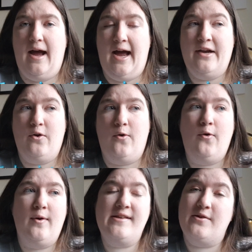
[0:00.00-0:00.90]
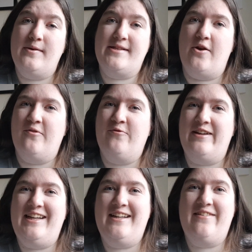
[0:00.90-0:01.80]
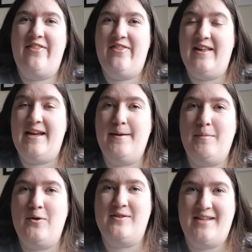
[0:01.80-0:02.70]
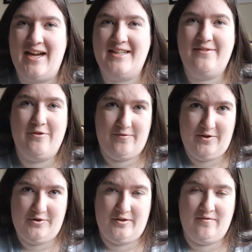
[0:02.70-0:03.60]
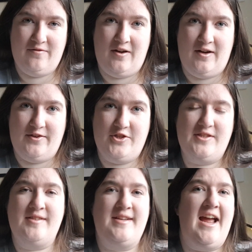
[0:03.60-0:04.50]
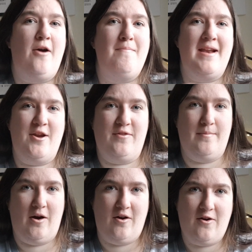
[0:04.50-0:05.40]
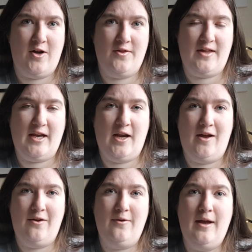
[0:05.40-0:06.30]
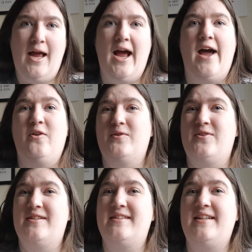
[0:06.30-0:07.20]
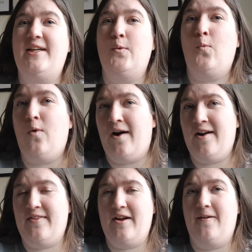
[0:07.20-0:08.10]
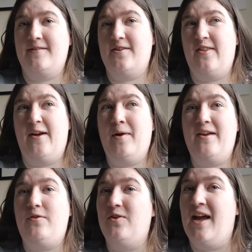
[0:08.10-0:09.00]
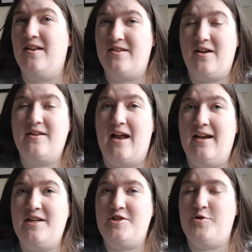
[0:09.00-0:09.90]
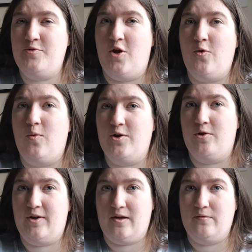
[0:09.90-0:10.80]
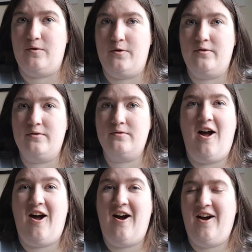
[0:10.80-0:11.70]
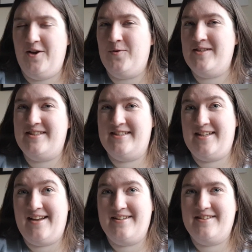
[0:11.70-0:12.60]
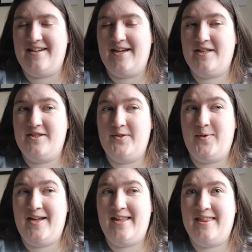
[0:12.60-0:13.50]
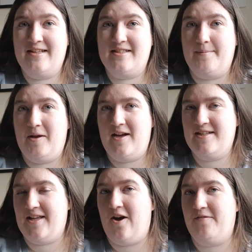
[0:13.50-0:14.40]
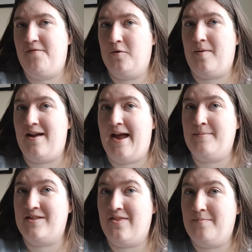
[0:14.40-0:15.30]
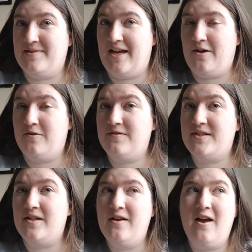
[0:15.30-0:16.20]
And always go and read the most negative reviews you can find, just to see many of them are that low, and also to see why they are. So that way, if you get a dud, at least you know what you're looking for. I always tend to stick with suppliers that are fulfilled by Amazon themselves,